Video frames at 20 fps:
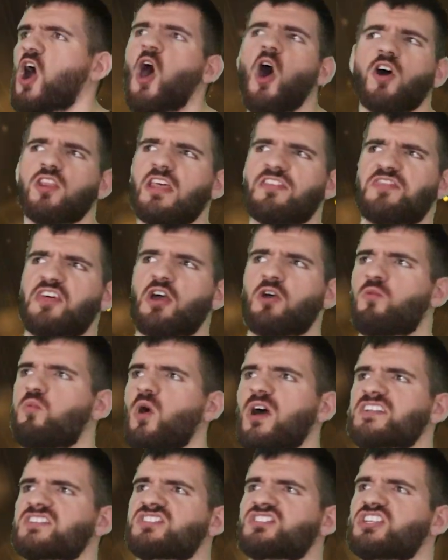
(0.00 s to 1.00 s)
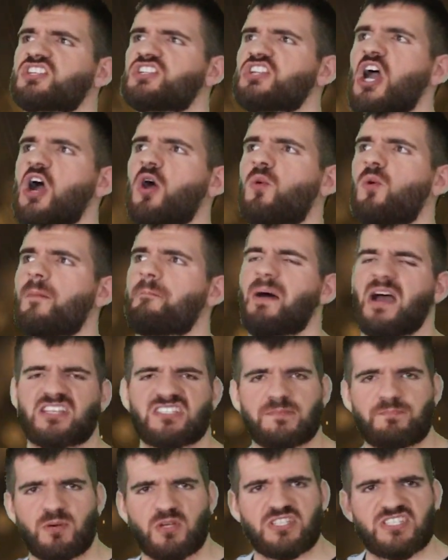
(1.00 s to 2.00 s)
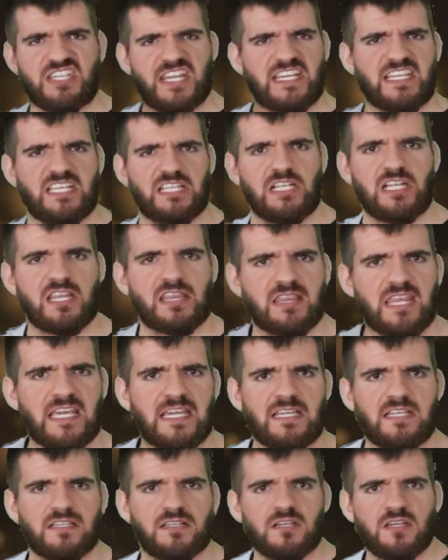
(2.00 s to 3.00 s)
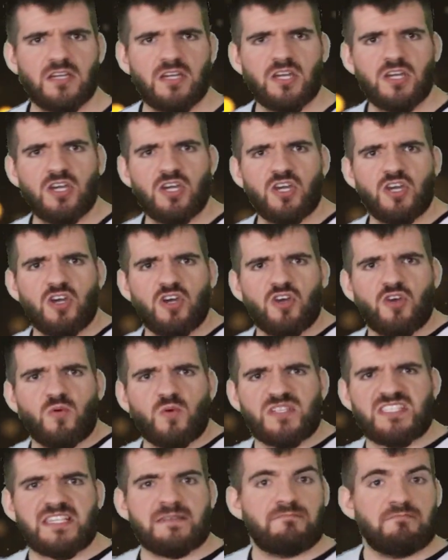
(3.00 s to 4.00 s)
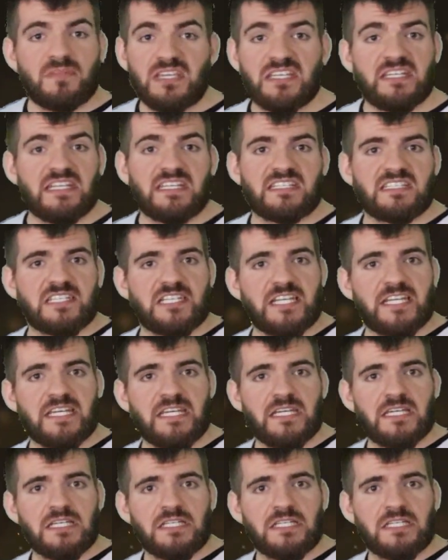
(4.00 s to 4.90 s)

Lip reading: all that there was to know about a particular thing was immediately